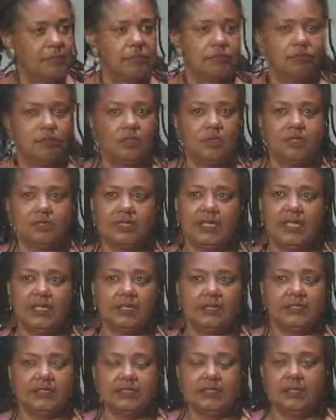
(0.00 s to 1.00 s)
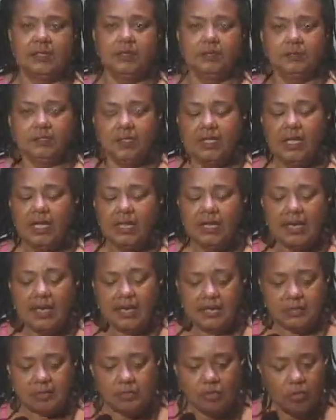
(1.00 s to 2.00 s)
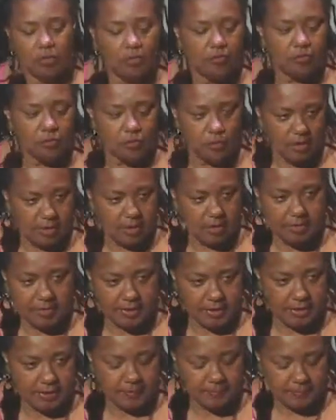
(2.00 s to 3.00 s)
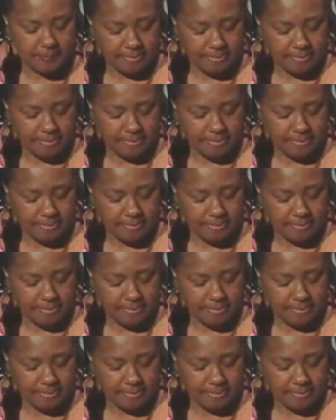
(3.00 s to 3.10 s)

it's like it seems like it's overwhelming.